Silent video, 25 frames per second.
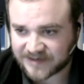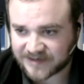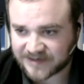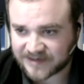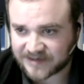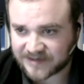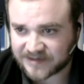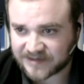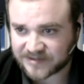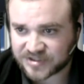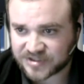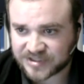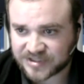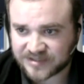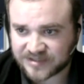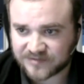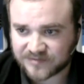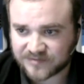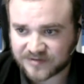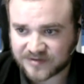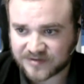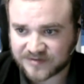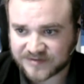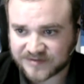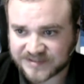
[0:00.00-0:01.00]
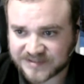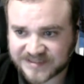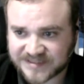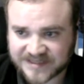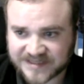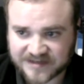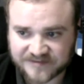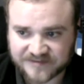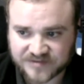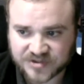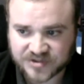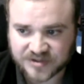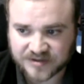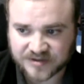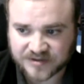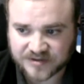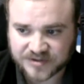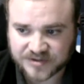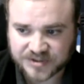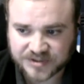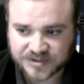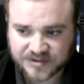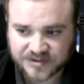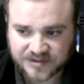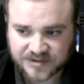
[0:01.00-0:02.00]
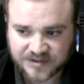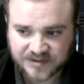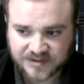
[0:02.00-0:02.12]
a channel called State of Charge